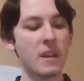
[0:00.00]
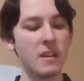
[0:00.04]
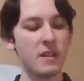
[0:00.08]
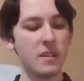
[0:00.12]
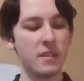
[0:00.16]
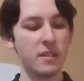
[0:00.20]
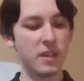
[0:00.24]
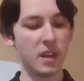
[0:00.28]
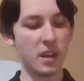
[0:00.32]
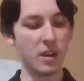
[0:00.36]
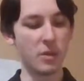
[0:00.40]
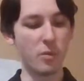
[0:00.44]

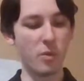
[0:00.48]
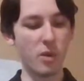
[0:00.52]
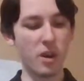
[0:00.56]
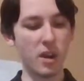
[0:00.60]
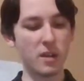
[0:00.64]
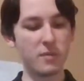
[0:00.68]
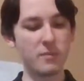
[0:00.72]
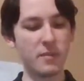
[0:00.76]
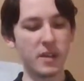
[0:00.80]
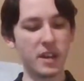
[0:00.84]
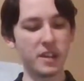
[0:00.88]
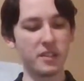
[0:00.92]
that
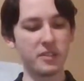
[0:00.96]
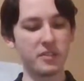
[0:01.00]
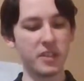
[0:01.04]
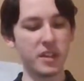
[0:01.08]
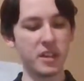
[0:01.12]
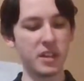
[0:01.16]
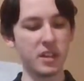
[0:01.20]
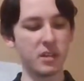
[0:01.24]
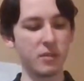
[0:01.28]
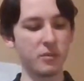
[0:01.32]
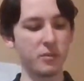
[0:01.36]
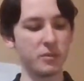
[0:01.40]
one might
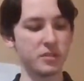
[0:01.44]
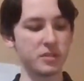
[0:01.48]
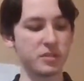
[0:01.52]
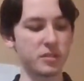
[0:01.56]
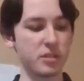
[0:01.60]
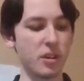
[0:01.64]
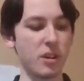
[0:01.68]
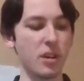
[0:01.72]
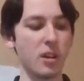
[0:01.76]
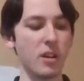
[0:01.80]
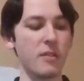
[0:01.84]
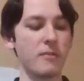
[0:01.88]
think it was
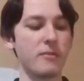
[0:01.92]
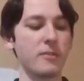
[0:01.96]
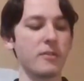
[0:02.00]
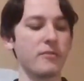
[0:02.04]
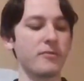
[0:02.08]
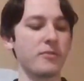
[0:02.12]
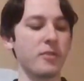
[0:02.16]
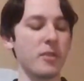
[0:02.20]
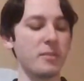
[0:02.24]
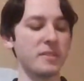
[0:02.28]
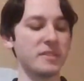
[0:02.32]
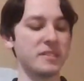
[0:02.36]
carved from